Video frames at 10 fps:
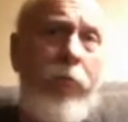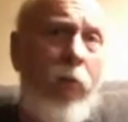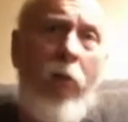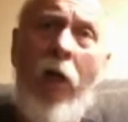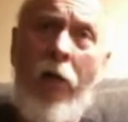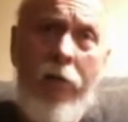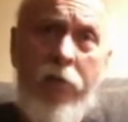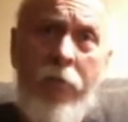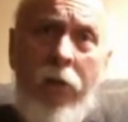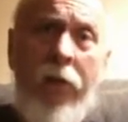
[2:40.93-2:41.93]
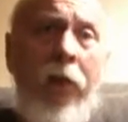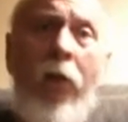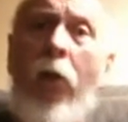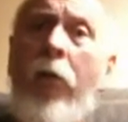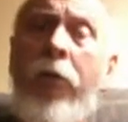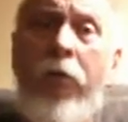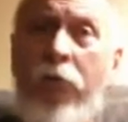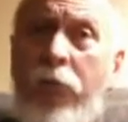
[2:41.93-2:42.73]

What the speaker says: for a lot less money and load it to the